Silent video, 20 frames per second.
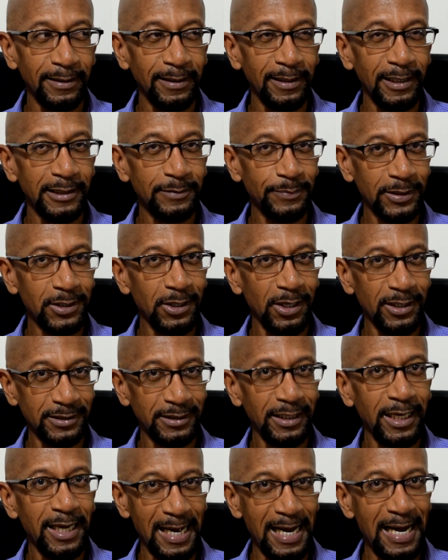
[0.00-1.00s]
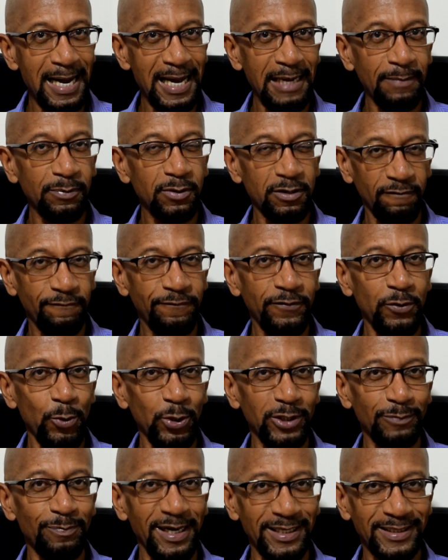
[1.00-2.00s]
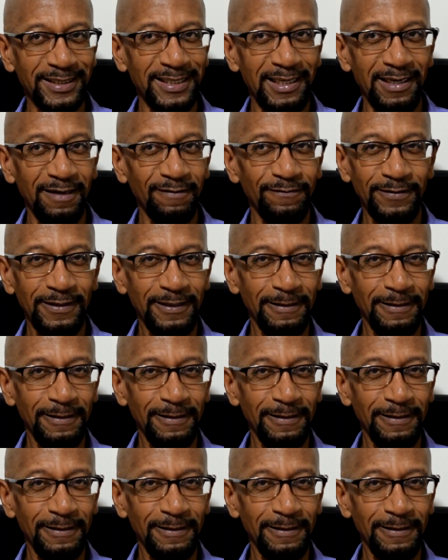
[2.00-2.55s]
it's because, yeah, I am confused myself.